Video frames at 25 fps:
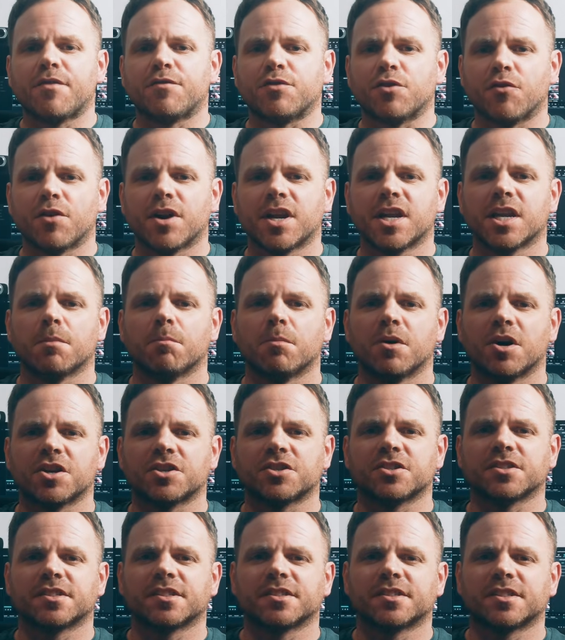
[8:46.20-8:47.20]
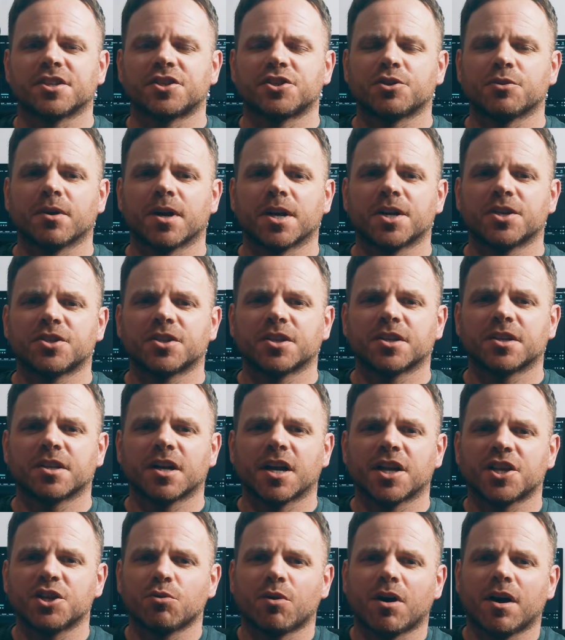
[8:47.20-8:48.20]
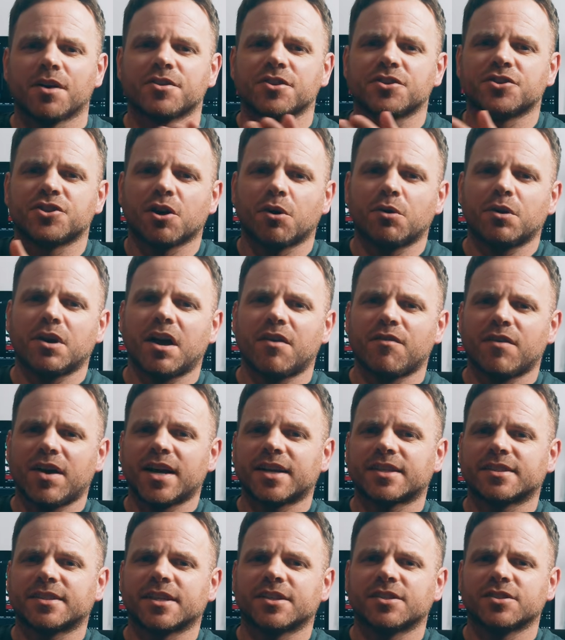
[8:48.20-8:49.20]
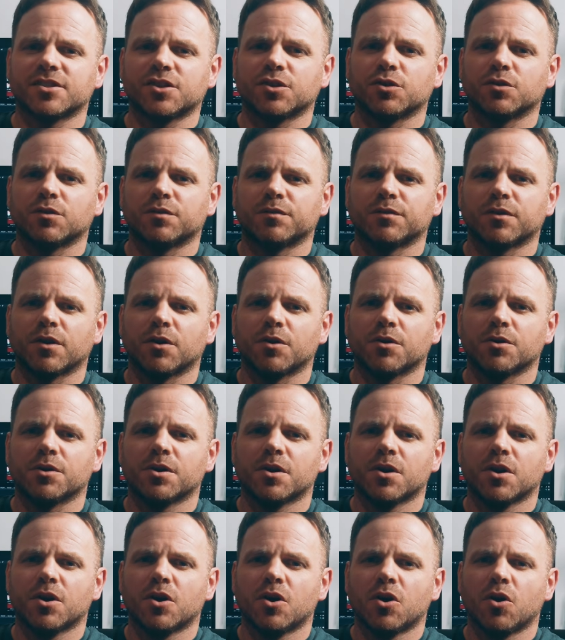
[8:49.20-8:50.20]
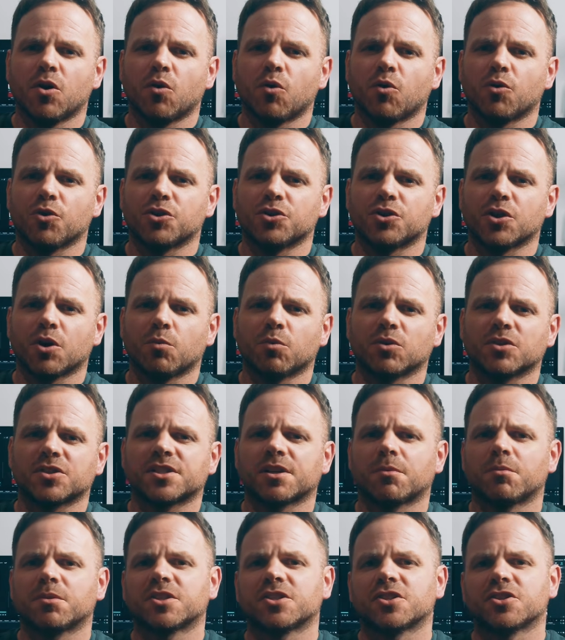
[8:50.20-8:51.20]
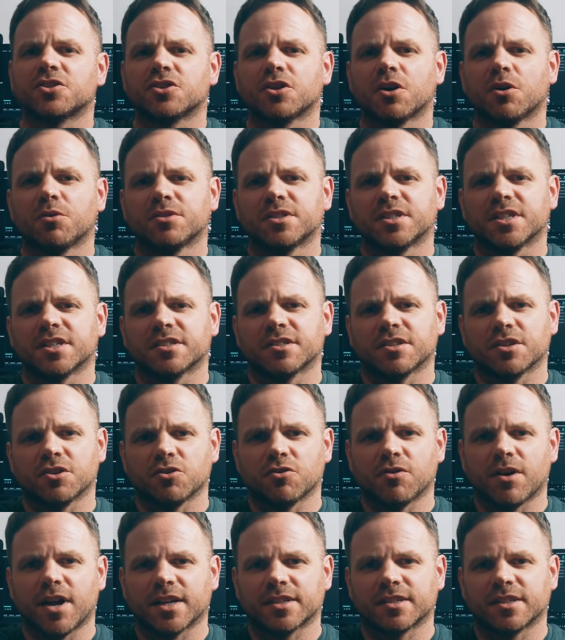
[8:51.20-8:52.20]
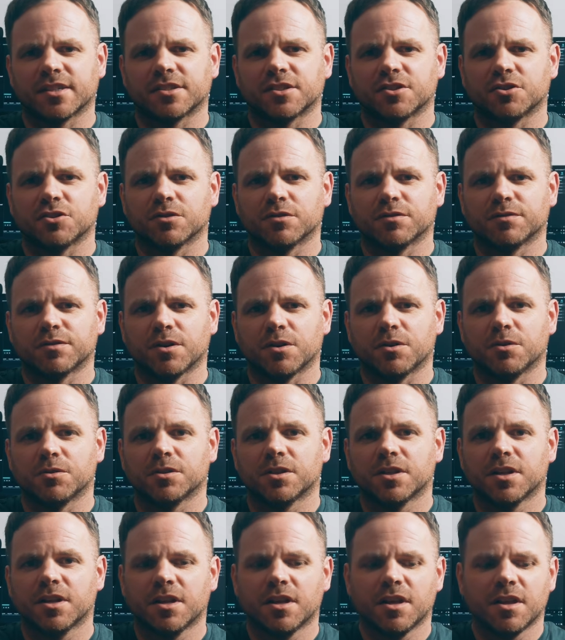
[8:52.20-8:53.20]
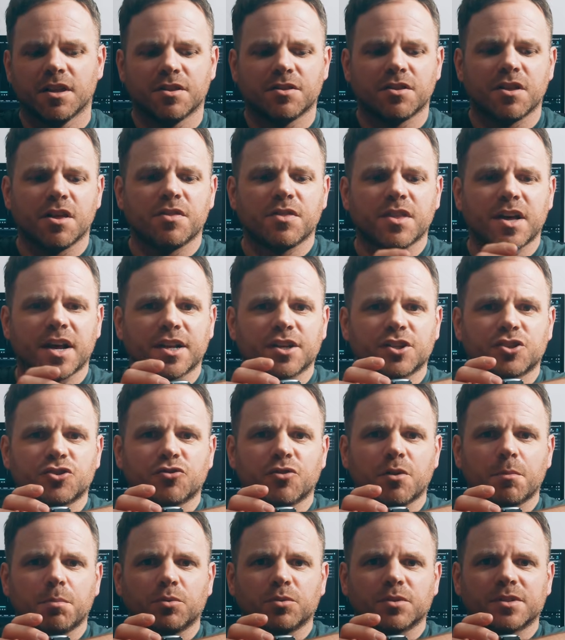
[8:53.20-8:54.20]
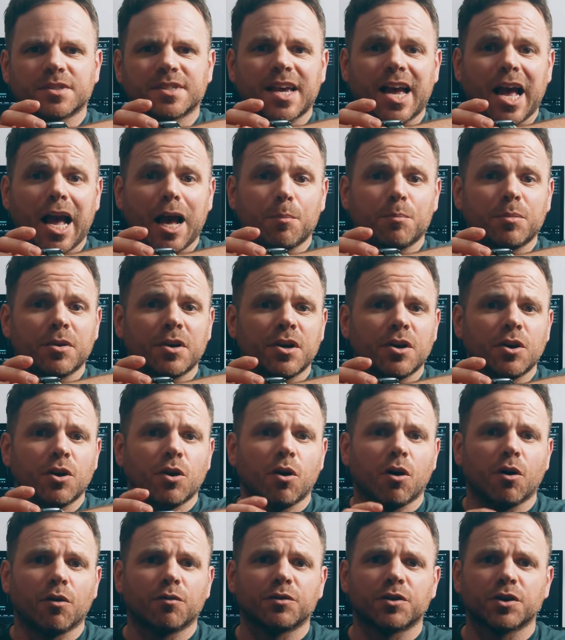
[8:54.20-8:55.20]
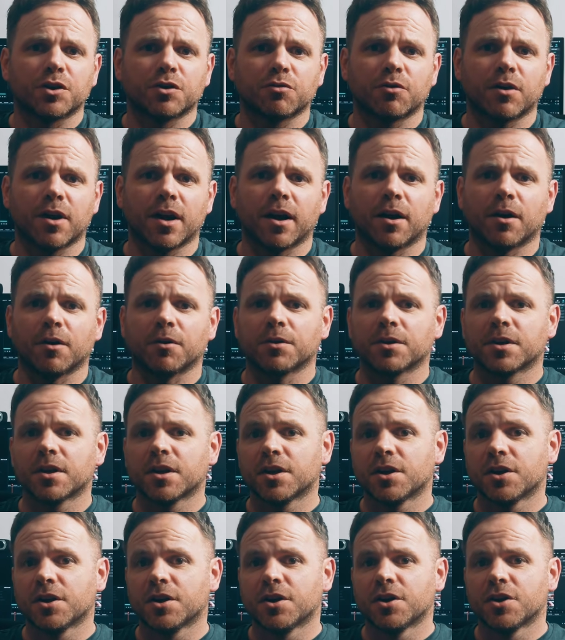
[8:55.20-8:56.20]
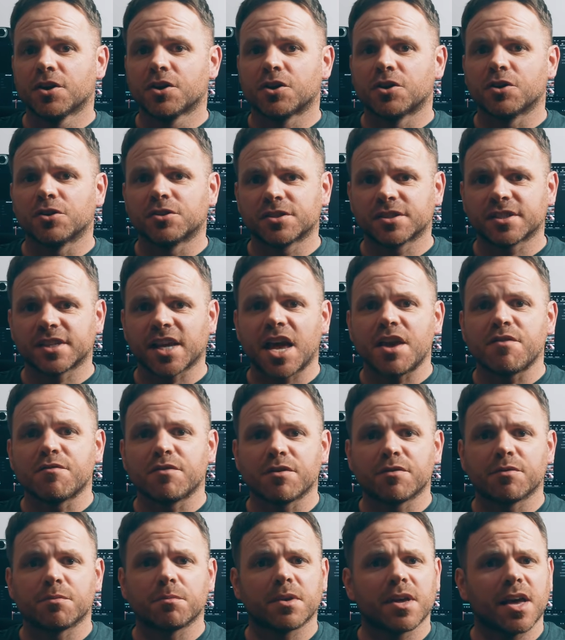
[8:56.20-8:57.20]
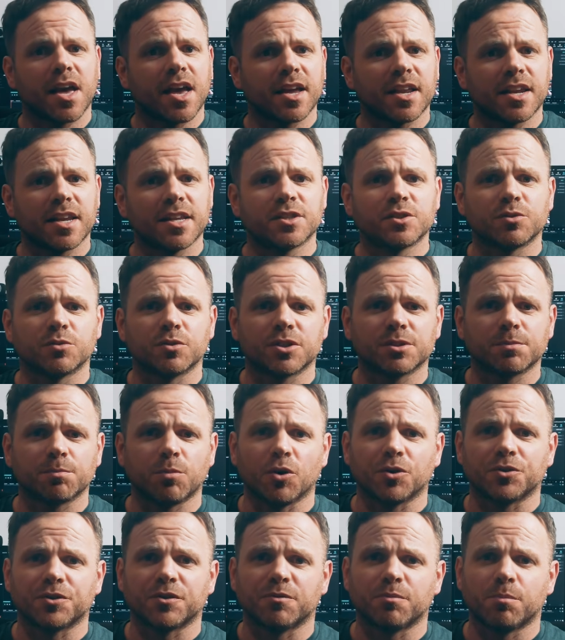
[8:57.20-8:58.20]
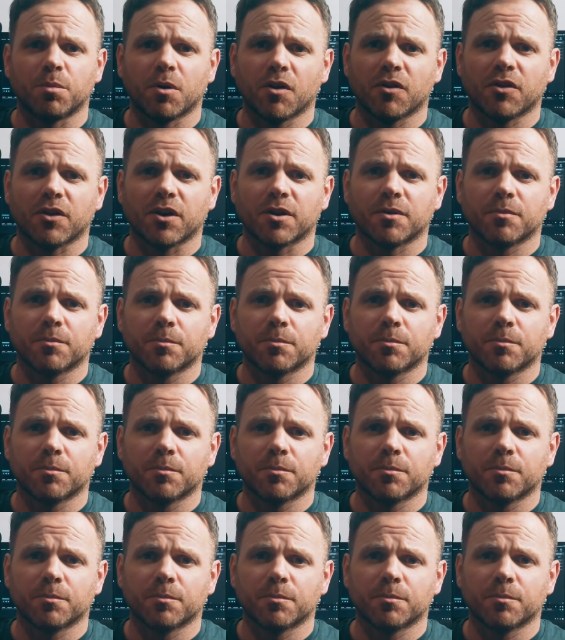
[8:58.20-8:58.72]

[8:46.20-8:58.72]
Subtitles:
If you're in an emergency situation and you either don't have access to your phone or you don't want someone to notice that you're accessing your phone, then that triple tap of the crown could save you from getting into a spot of bother.